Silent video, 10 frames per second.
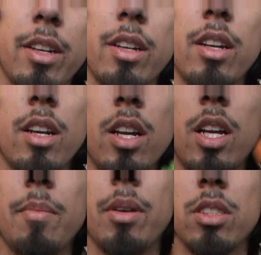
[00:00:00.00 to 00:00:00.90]
your
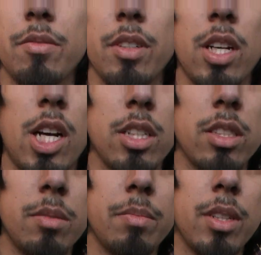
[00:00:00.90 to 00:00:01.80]
puzzle feel
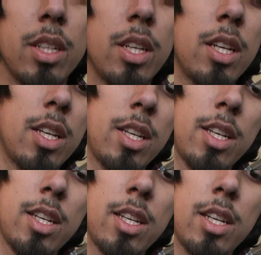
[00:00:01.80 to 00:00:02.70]
awesome.
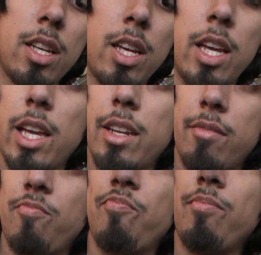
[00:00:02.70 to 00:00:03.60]

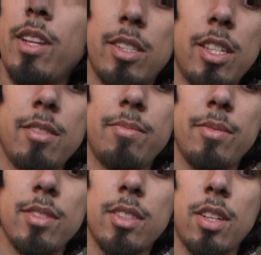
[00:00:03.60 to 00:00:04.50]
And that's it.
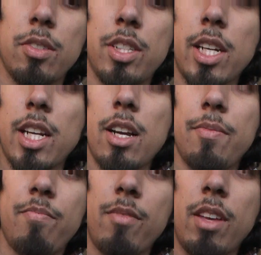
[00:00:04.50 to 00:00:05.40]
Let's go check it
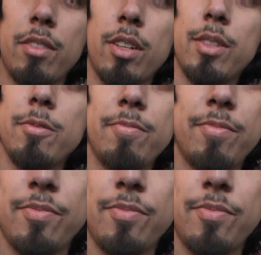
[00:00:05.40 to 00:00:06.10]
out. Have a good one.